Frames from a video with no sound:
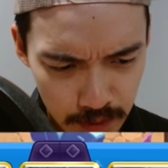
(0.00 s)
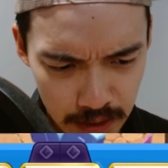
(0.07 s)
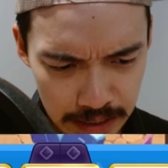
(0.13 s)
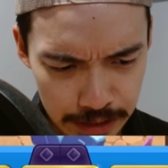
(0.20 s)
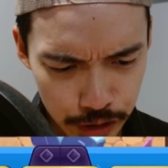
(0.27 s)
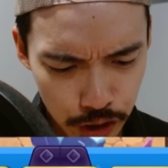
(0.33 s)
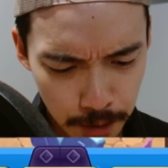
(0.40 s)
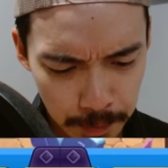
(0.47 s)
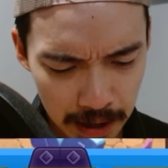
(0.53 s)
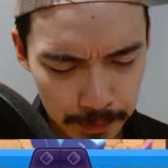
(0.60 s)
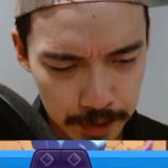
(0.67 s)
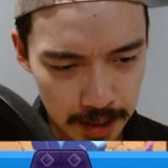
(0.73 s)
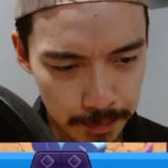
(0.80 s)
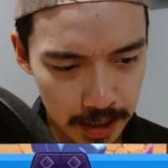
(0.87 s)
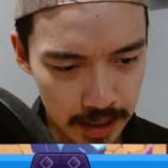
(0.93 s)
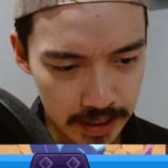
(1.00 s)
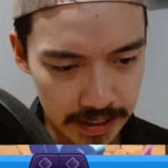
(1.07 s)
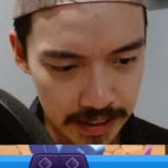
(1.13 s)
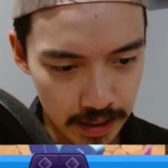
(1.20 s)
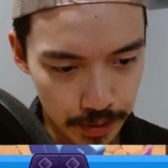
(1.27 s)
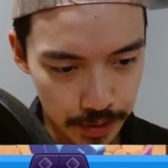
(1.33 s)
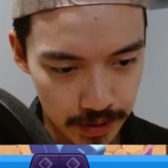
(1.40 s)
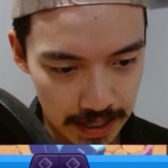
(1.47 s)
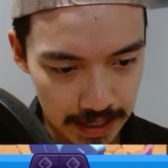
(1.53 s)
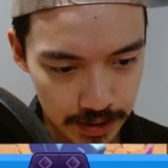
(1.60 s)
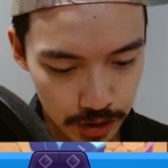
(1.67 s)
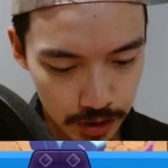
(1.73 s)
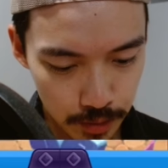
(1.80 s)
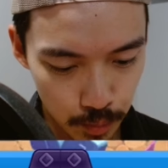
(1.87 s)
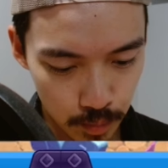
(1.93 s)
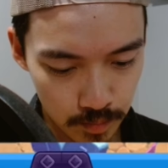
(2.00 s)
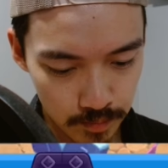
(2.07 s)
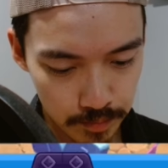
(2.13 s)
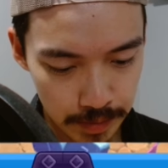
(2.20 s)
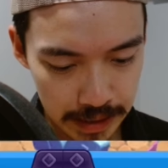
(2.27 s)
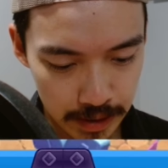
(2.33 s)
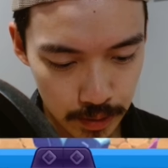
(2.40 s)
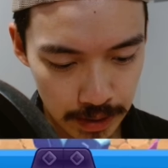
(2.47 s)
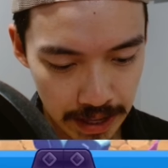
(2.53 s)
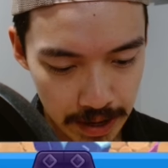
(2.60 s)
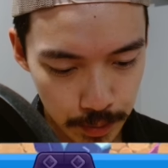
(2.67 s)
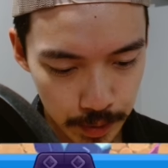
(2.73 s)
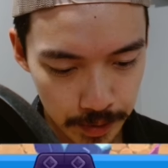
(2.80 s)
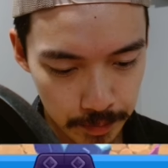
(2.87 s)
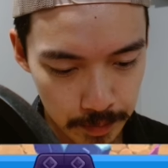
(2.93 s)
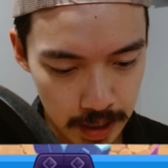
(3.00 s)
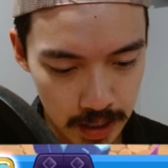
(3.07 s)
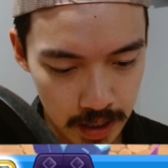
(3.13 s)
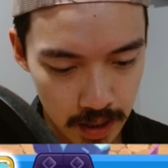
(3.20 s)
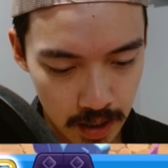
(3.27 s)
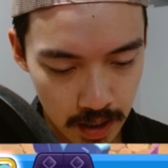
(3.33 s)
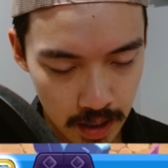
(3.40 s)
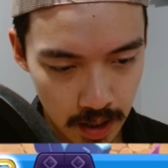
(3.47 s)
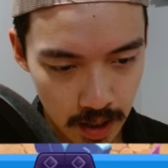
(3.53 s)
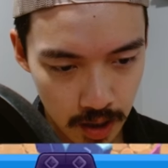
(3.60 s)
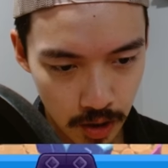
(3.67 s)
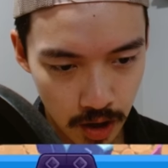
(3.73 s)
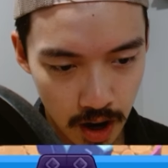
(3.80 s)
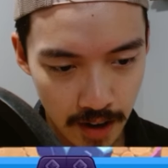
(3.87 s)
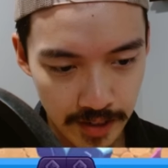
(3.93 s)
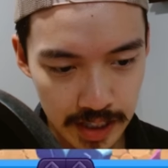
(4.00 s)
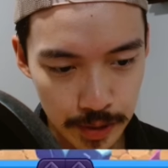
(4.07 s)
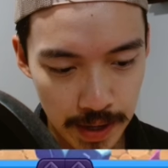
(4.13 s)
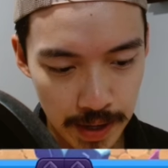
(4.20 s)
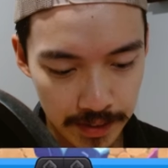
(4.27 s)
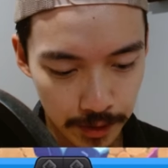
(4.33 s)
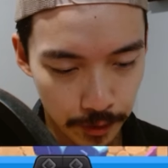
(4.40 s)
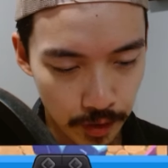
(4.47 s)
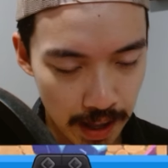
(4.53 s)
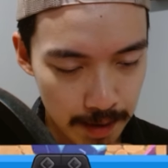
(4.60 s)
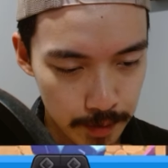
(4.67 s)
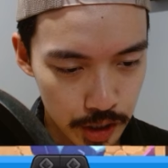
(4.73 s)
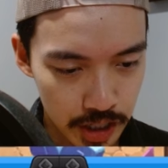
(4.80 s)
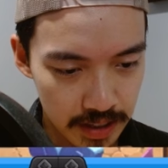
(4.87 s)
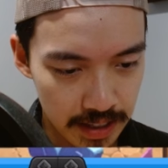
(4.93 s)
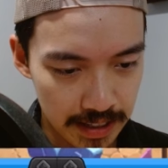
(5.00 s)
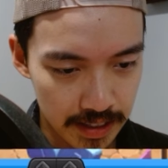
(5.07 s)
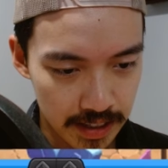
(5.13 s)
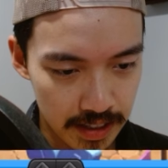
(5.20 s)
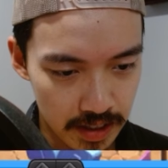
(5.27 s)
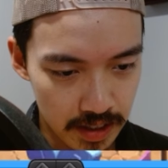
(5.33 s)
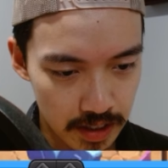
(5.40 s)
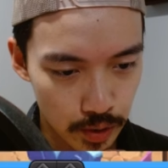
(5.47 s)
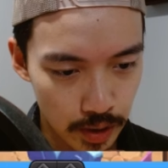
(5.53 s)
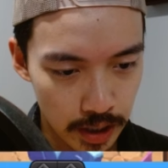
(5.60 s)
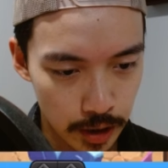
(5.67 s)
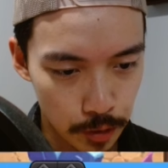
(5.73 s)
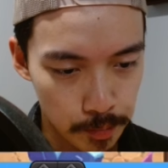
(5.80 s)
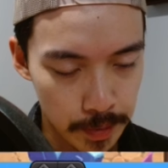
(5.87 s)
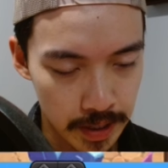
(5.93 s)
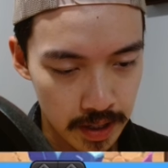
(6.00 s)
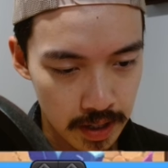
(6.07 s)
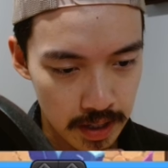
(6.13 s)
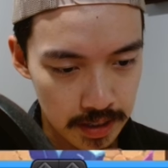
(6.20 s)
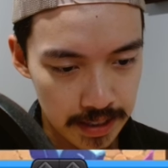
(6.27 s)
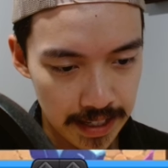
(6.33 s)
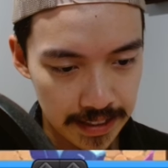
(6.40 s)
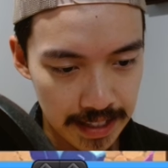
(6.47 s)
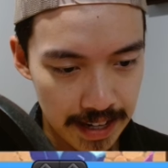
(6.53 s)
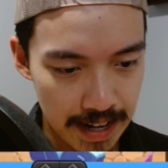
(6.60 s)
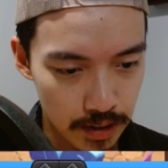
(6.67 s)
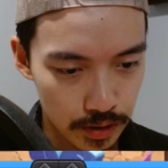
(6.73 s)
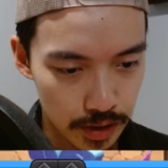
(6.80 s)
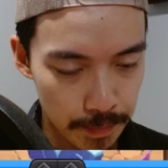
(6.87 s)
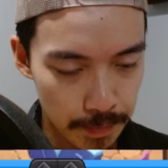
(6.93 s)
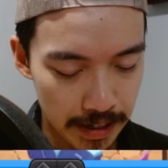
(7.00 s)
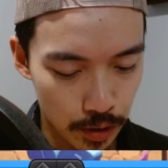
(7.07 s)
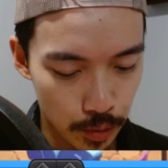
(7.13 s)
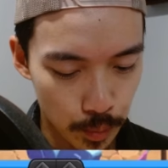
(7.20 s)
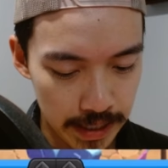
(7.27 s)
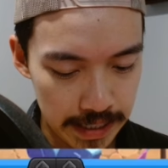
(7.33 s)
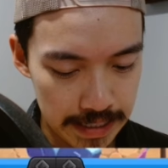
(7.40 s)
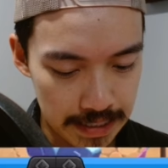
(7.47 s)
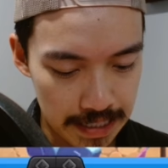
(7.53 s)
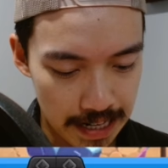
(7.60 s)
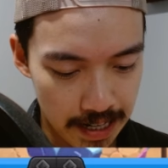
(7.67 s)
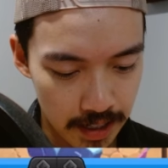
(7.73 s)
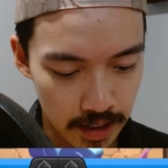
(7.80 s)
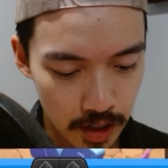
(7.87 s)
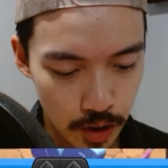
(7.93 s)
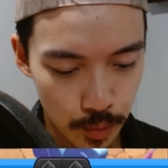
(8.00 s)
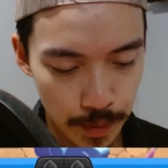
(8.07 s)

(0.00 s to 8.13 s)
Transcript: He's going to pop the ability though, so that's going to be okay with me. Obviously, we have the Flying Machine that can still help take that out depending on what he's got.